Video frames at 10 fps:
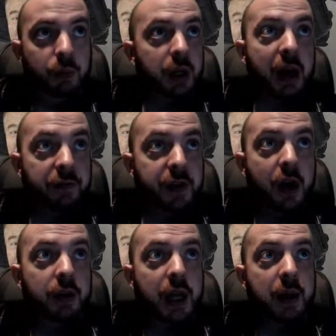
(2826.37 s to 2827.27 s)
don't have
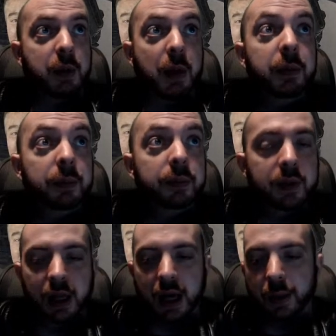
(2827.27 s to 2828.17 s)
VR in-game at the moment.
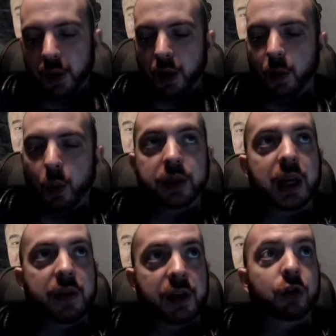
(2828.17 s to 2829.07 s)
Once
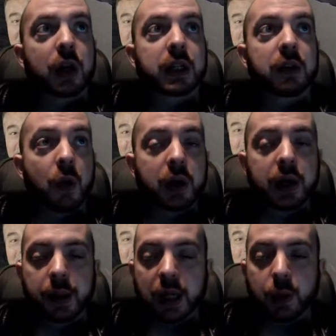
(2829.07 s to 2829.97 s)
they've integrated Vulkan
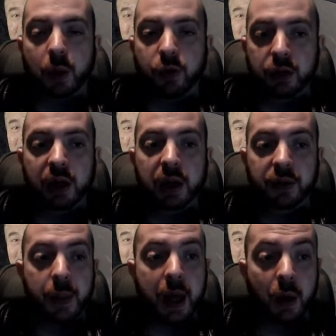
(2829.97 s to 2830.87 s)
and the Gentile renderer,
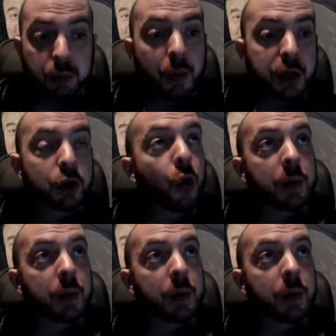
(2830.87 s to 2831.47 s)
then they'll probably talk